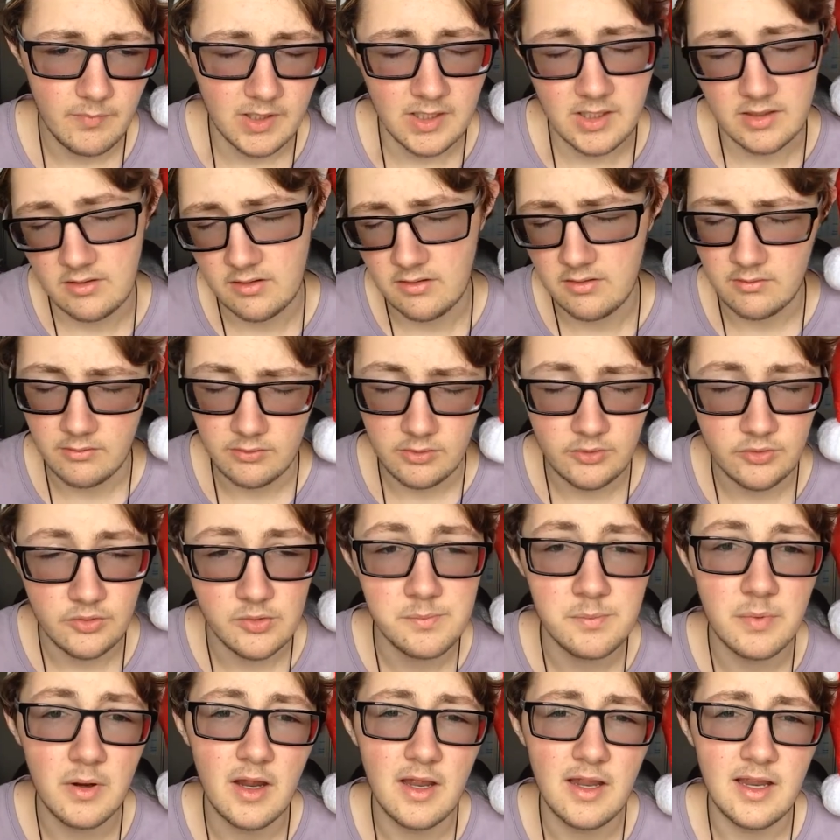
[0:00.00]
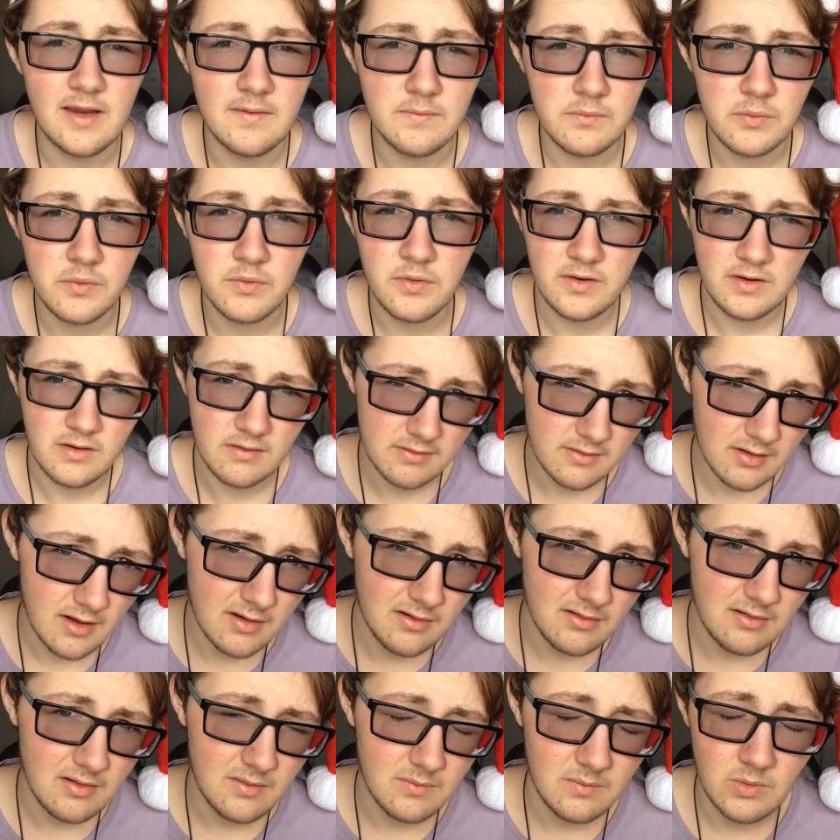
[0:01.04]
guess it's still YouTube, but Evil Within is
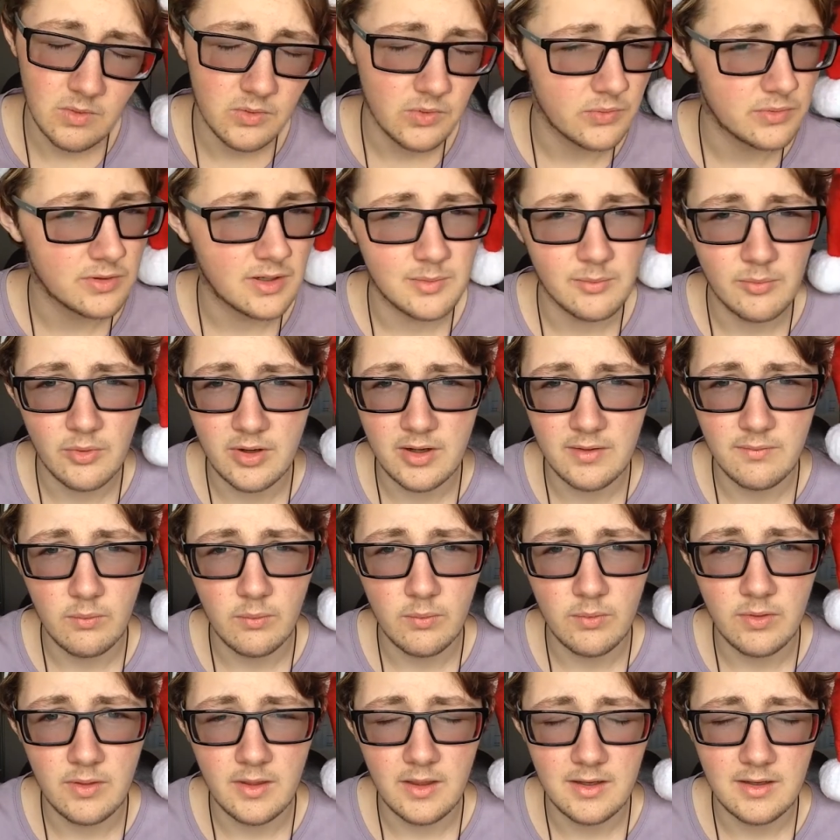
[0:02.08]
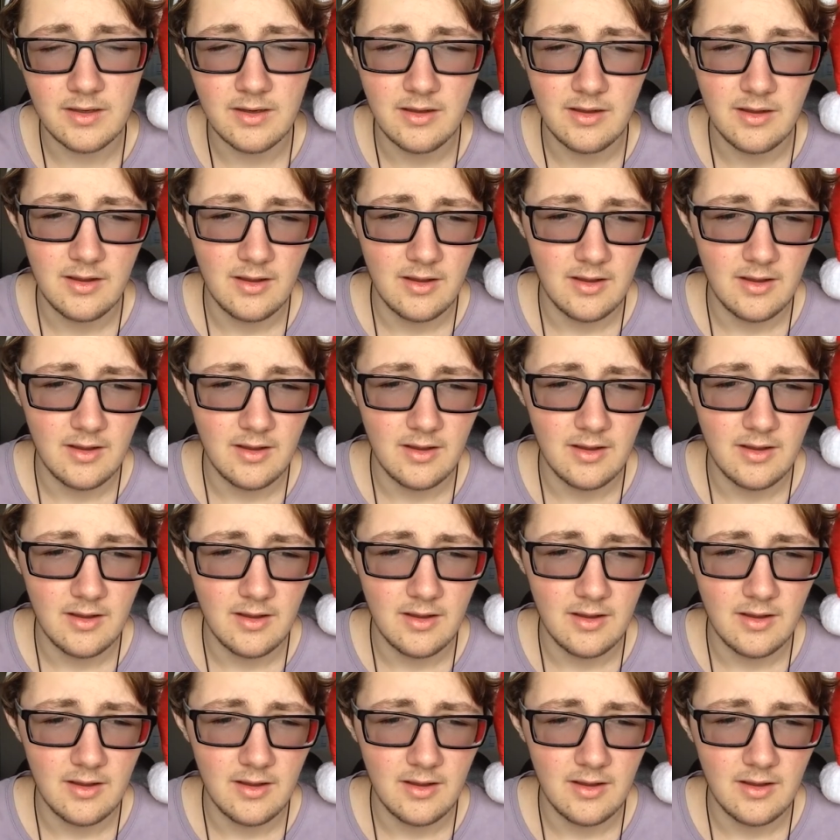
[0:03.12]
done. I'm not doing any more Evil Within.